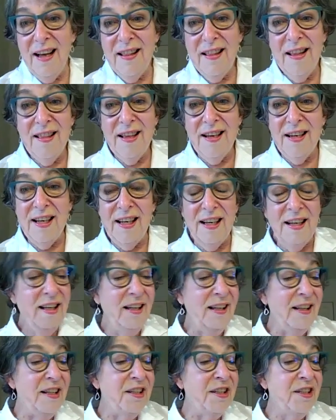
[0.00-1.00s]
other than
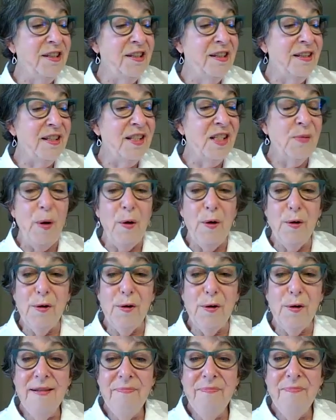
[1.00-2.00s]
English are
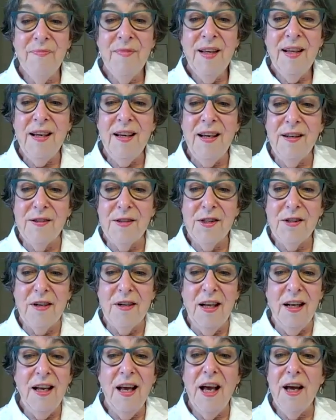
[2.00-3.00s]
spoken in
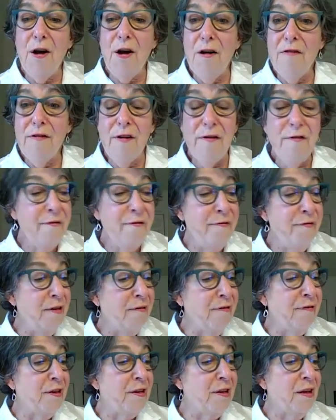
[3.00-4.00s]
Australia, and over a
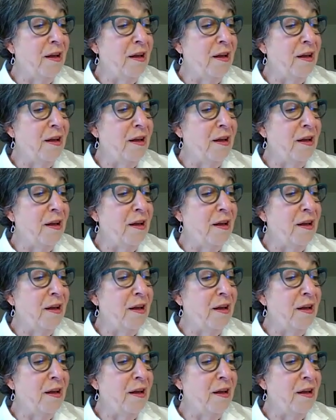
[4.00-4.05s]
fifth,